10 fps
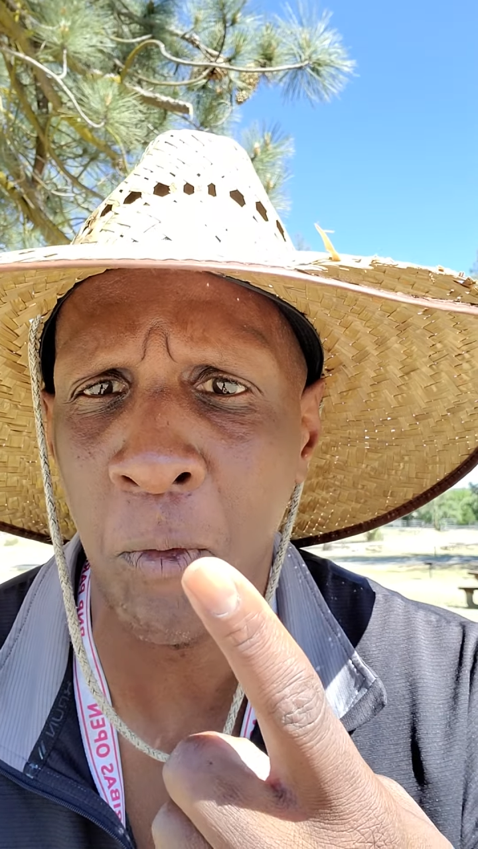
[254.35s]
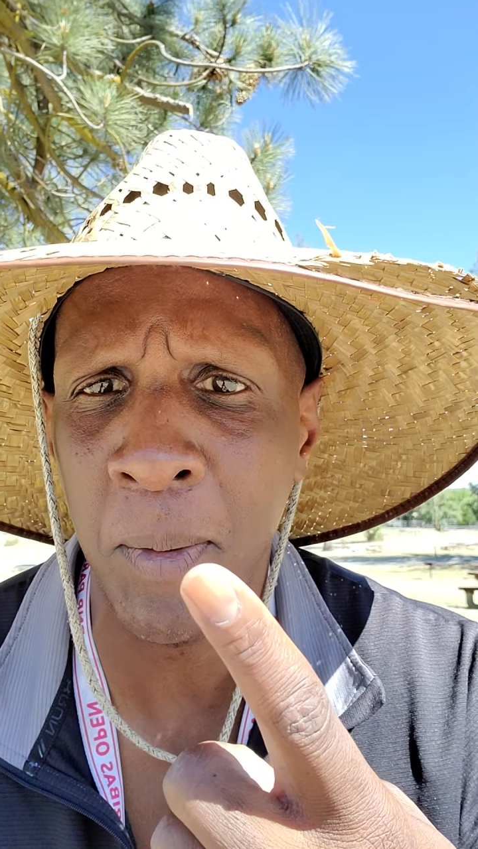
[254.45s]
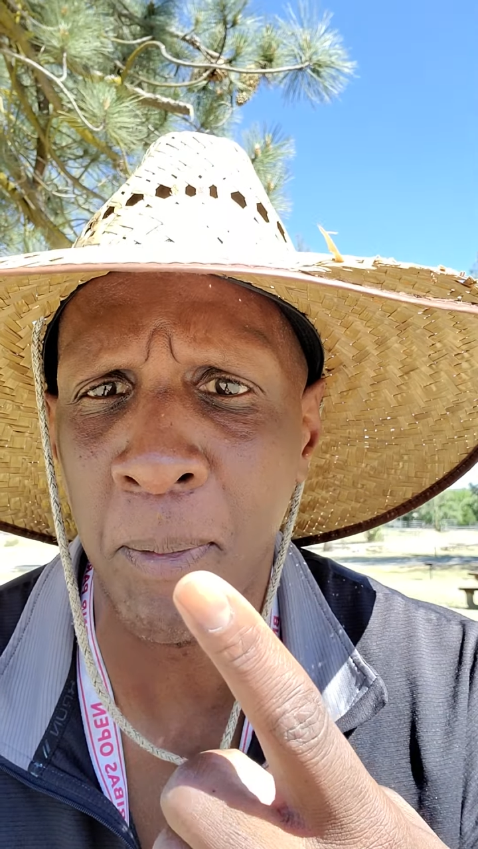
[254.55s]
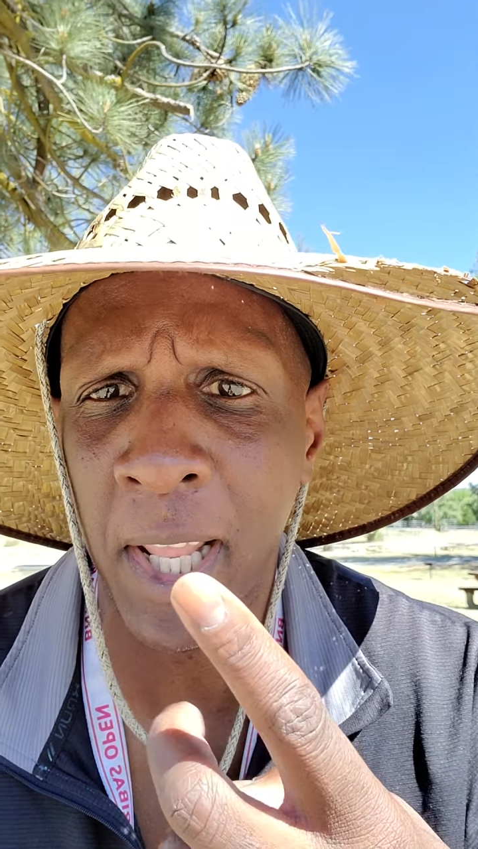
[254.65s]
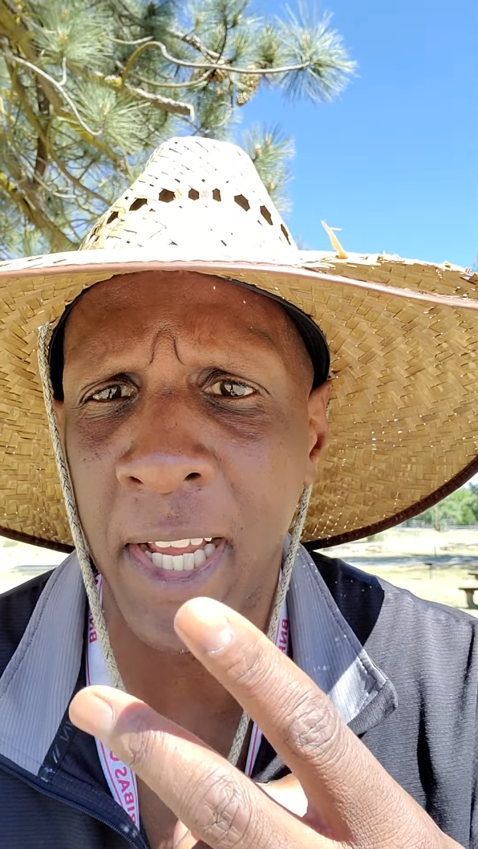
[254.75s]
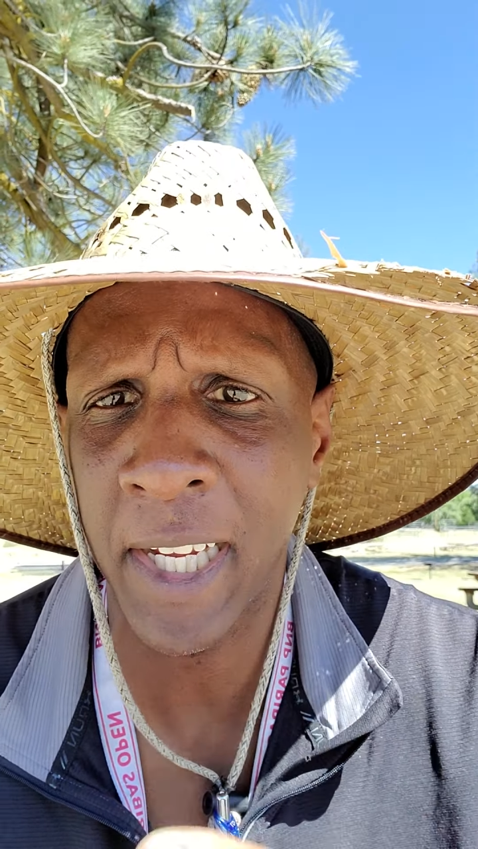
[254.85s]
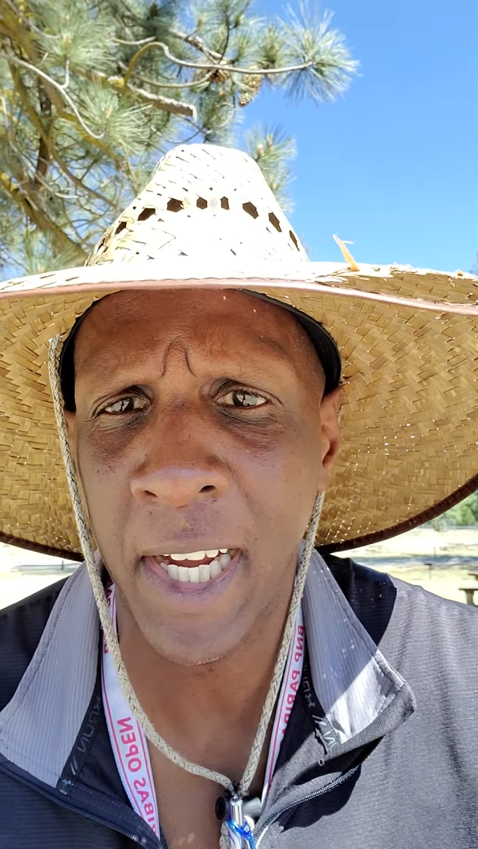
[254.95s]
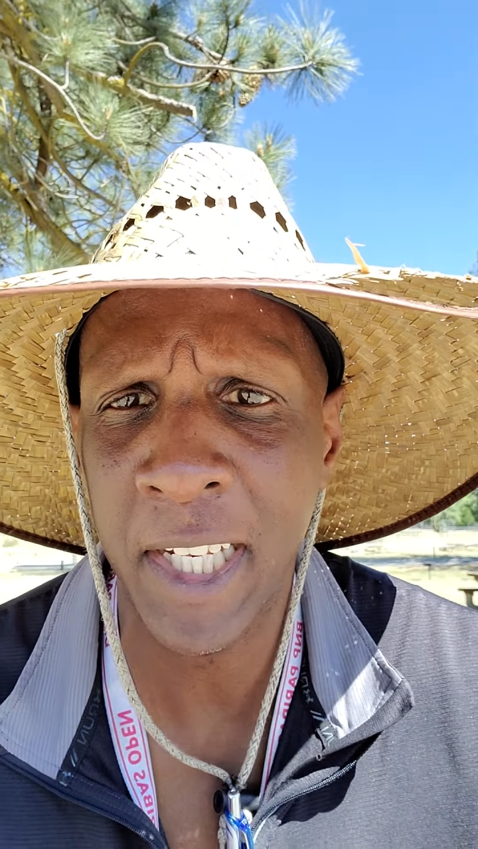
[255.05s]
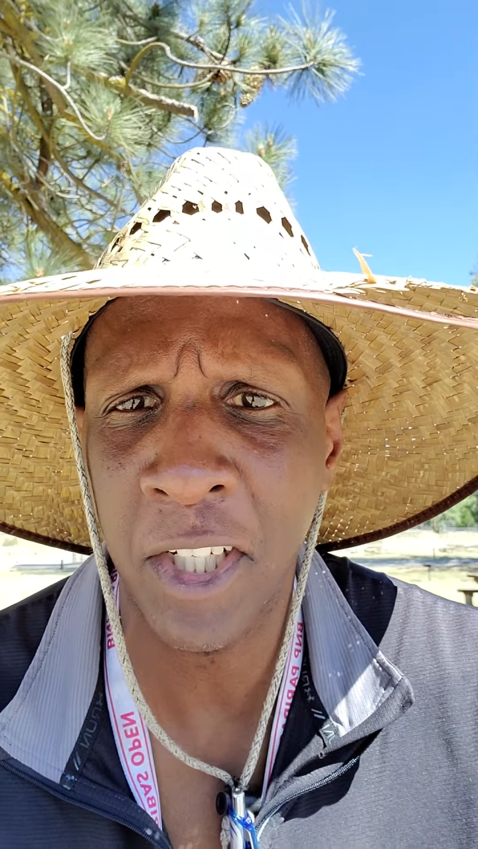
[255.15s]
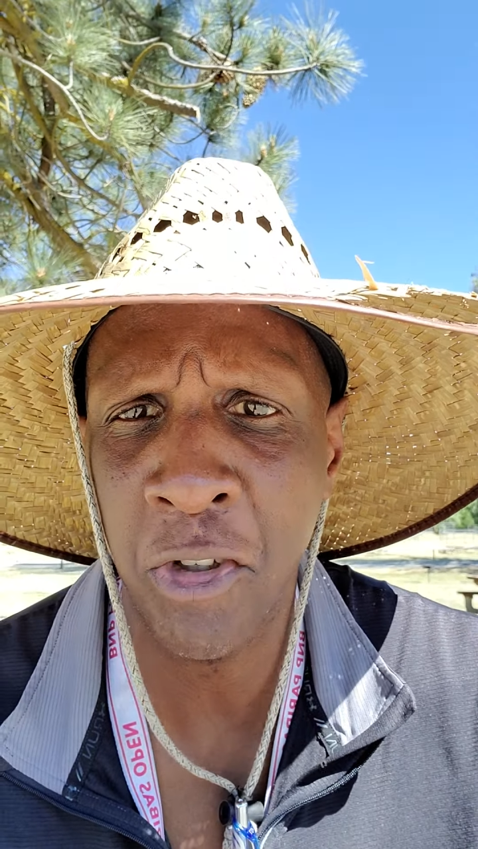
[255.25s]
one black
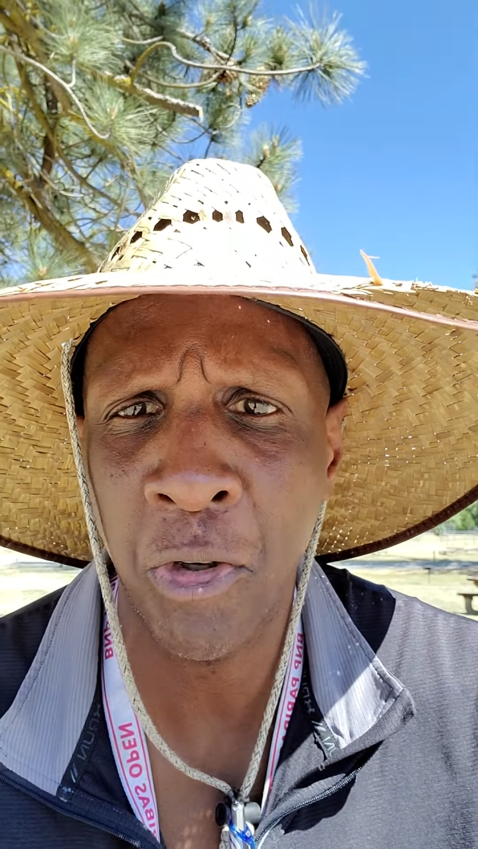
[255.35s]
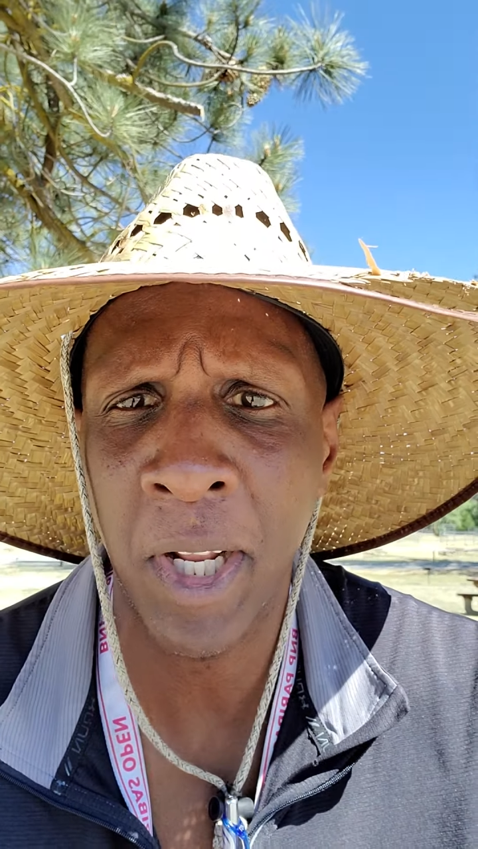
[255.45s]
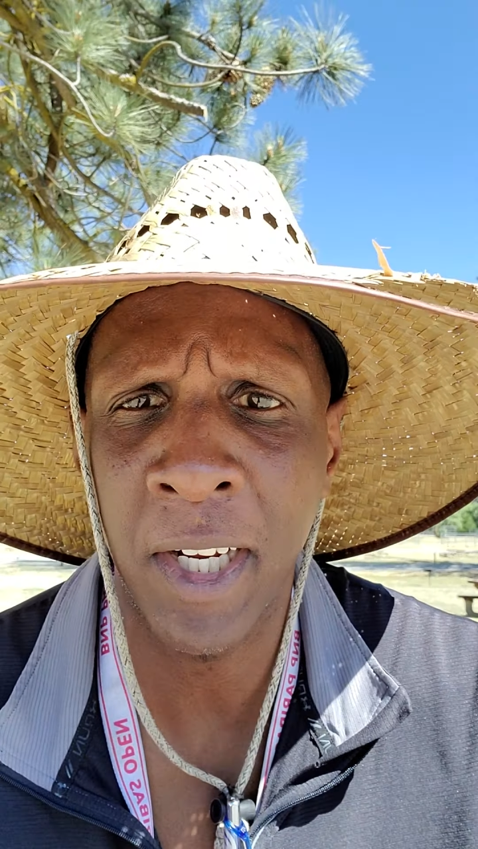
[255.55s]
guy that you try